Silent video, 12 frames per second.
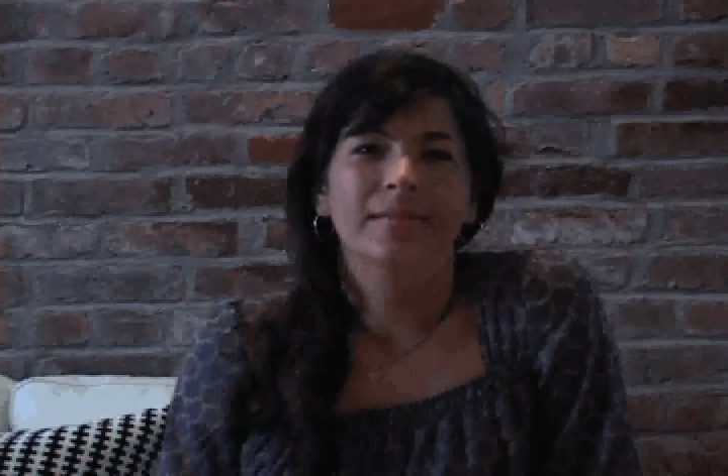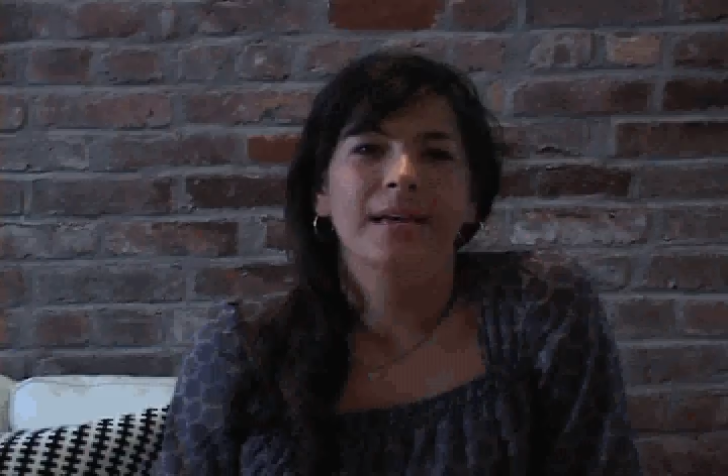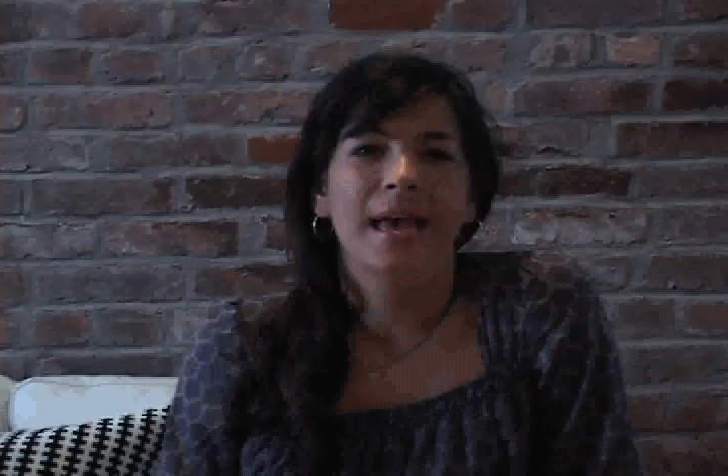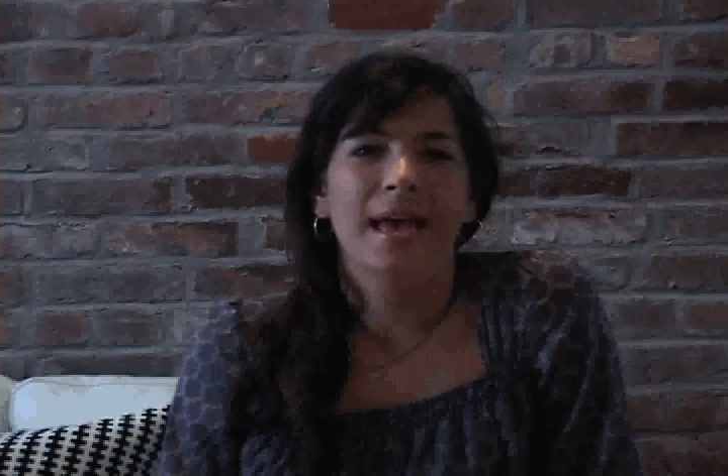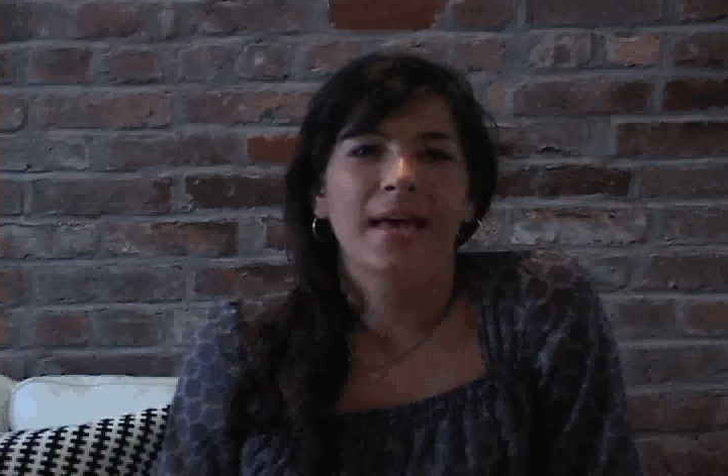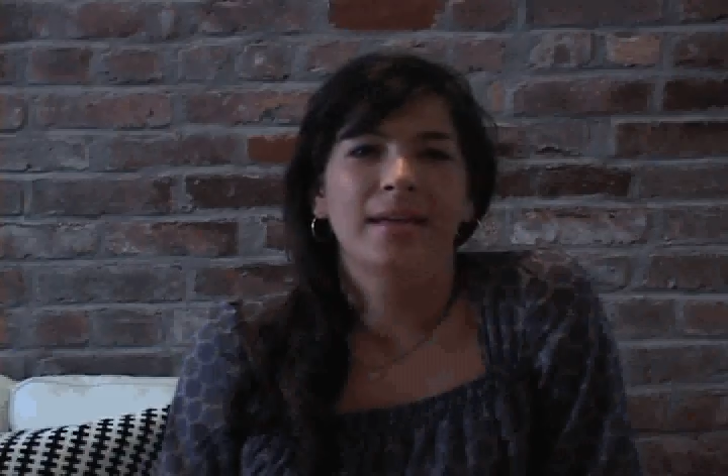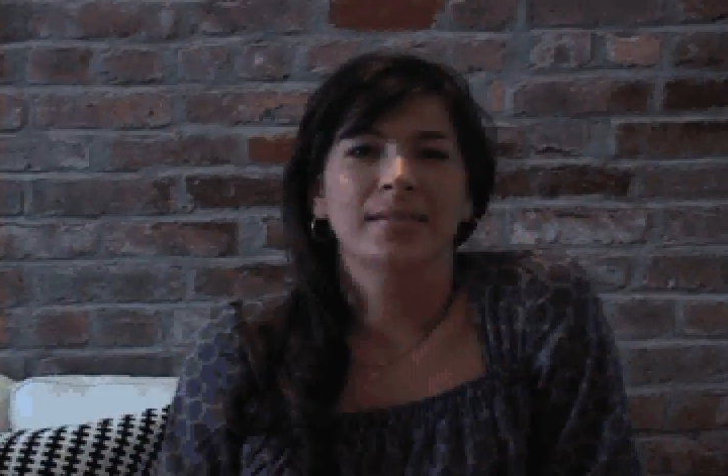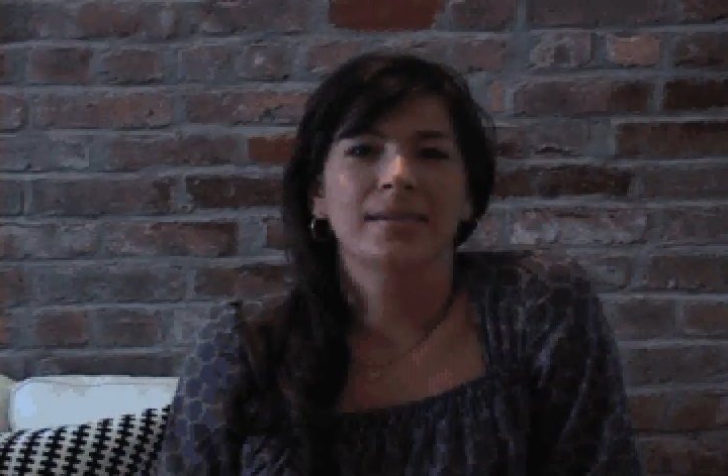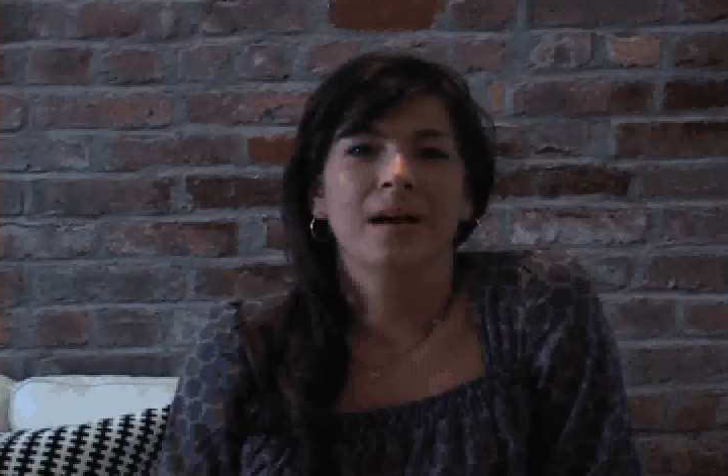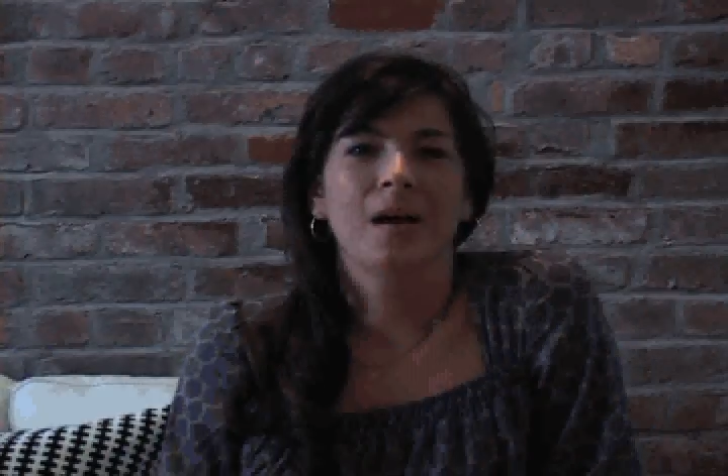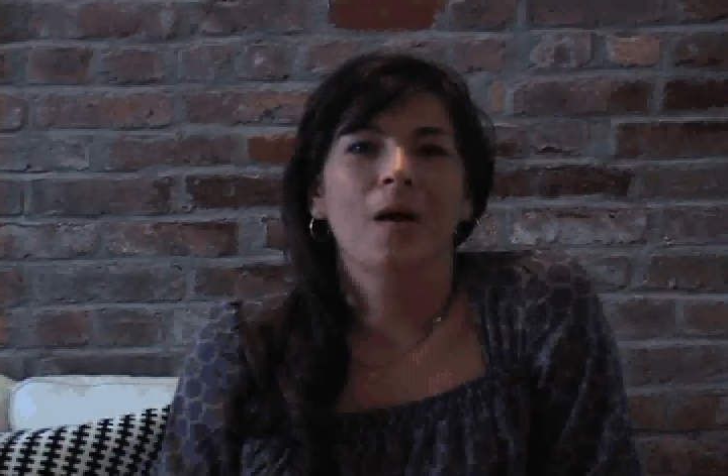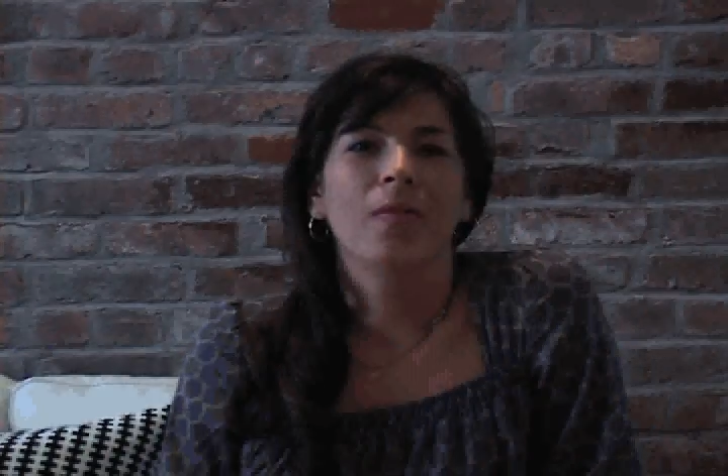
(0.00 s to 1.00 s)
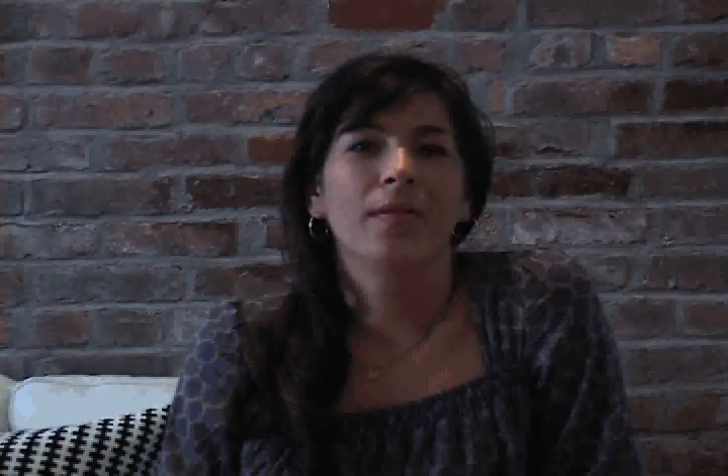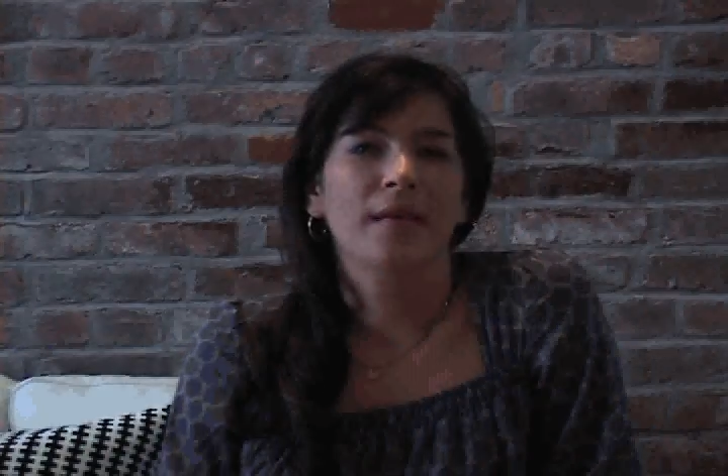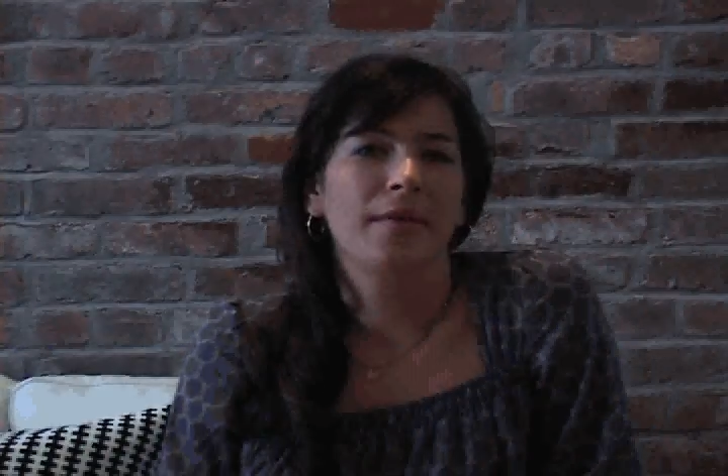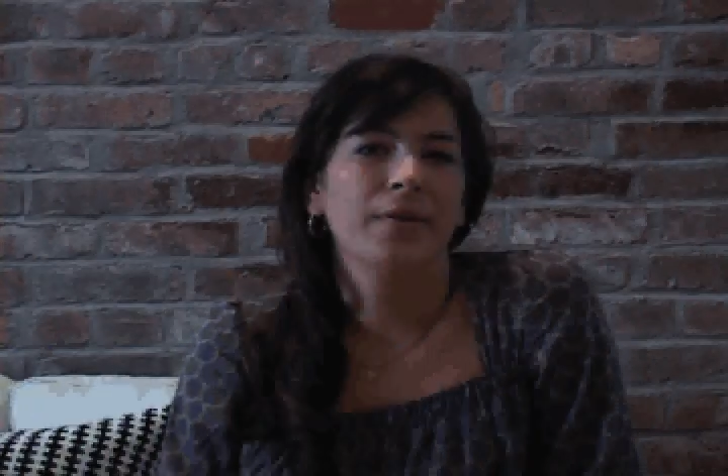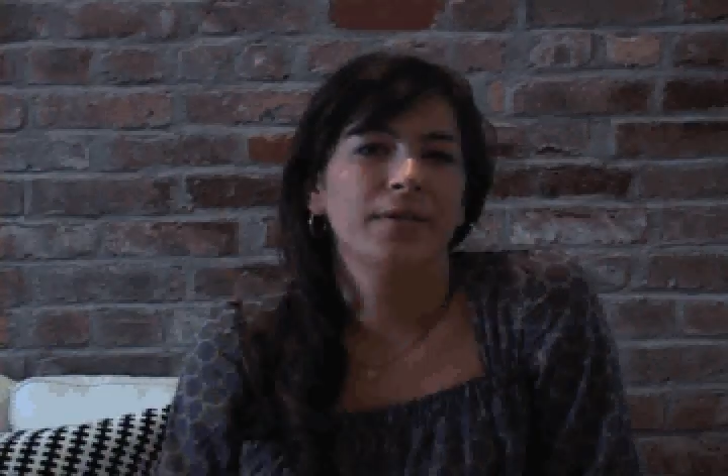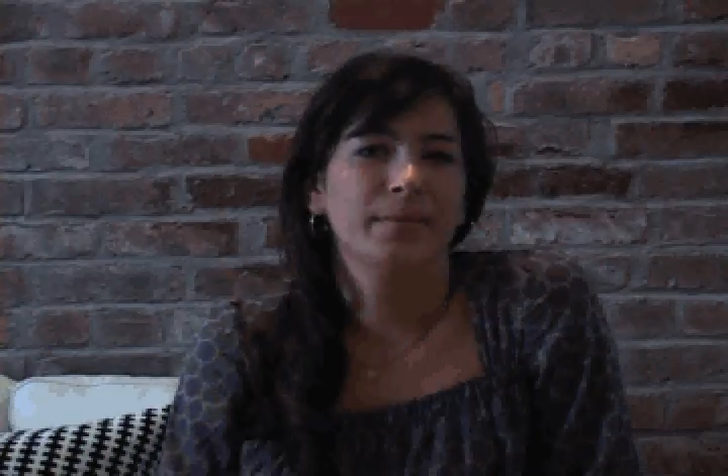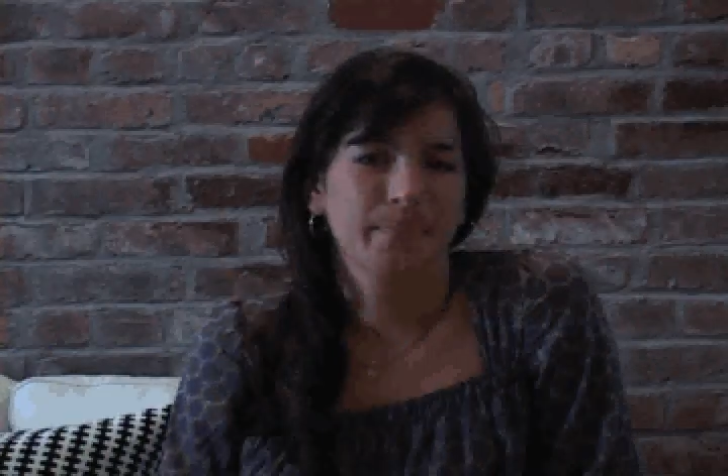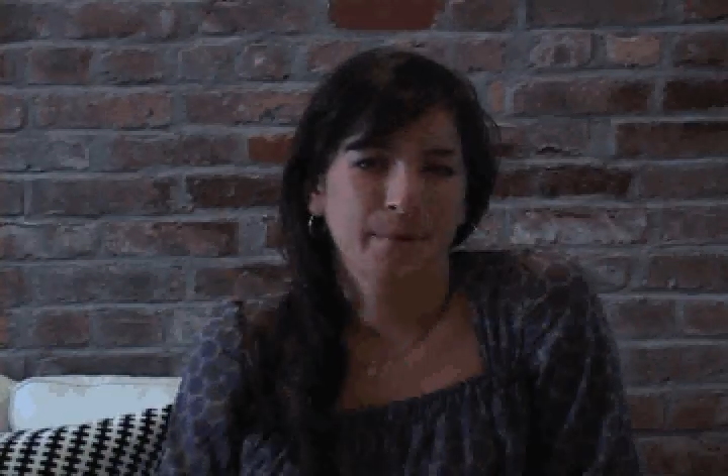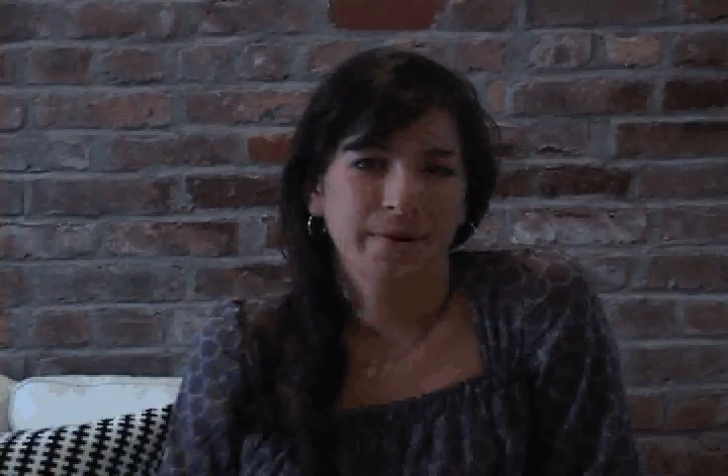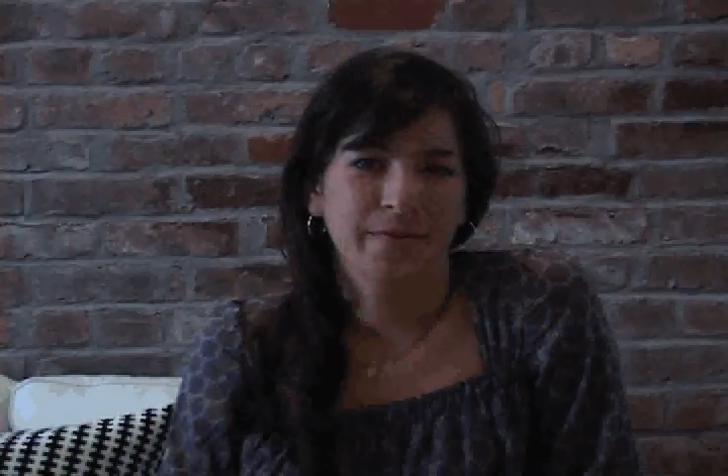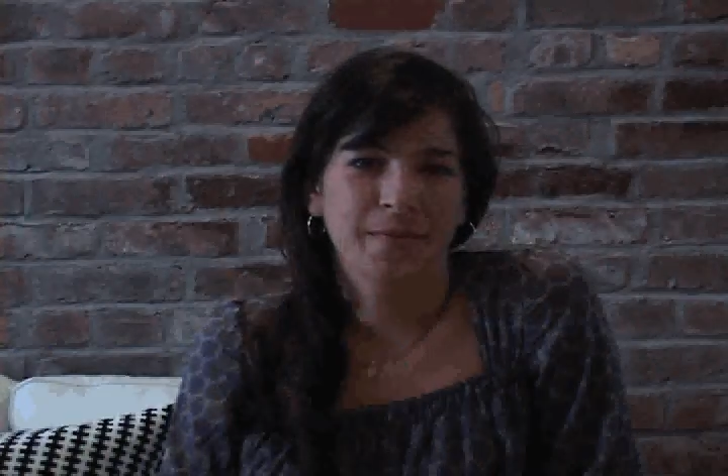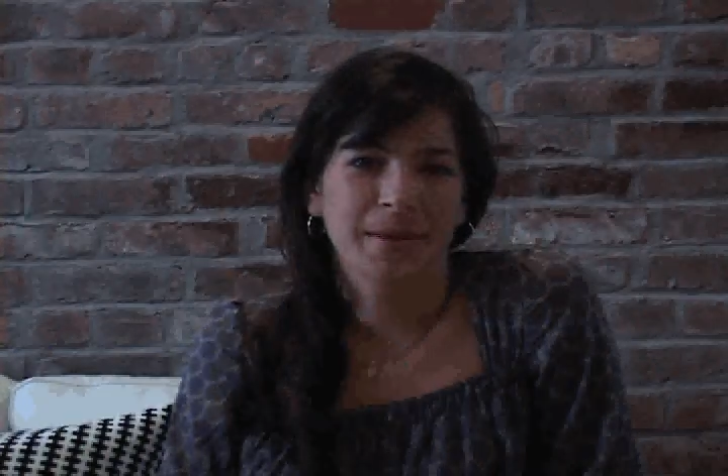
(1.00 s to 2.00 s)
and all the leather is
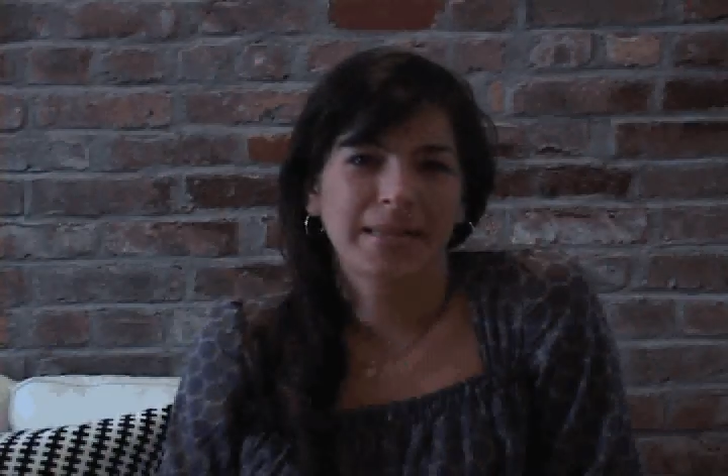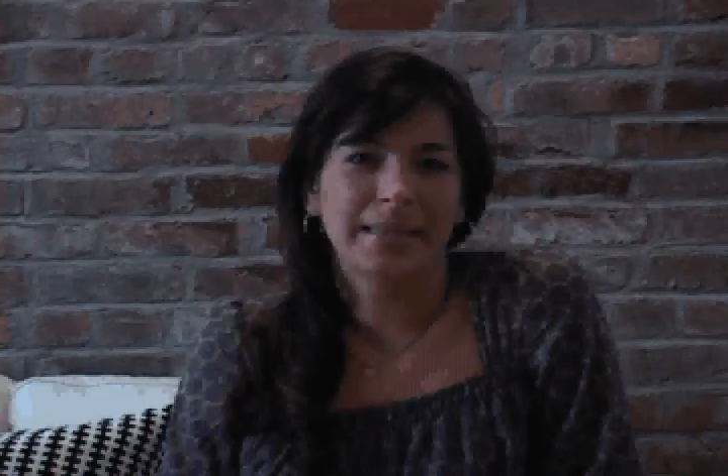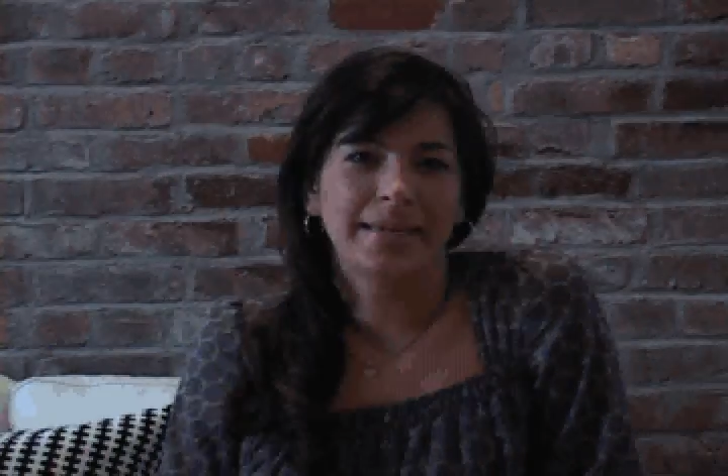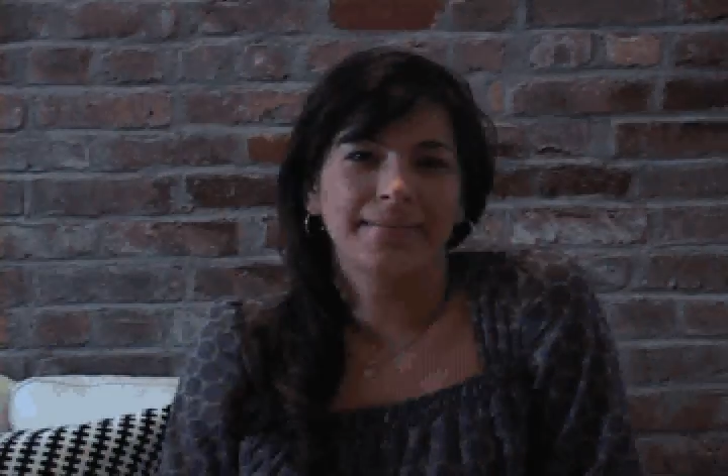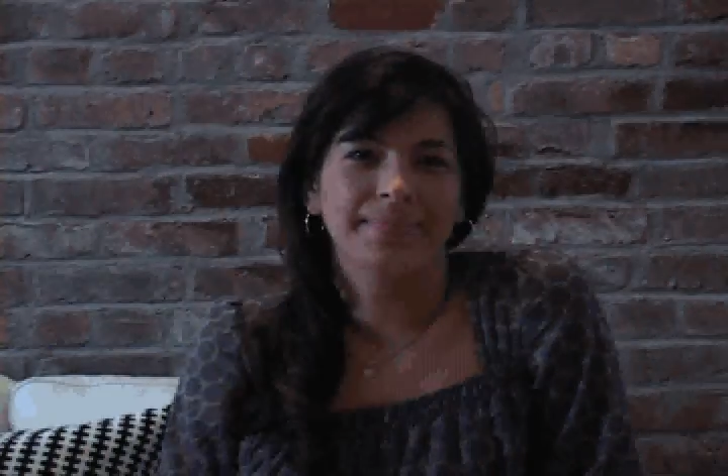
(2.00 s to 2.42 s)
imported from Italy.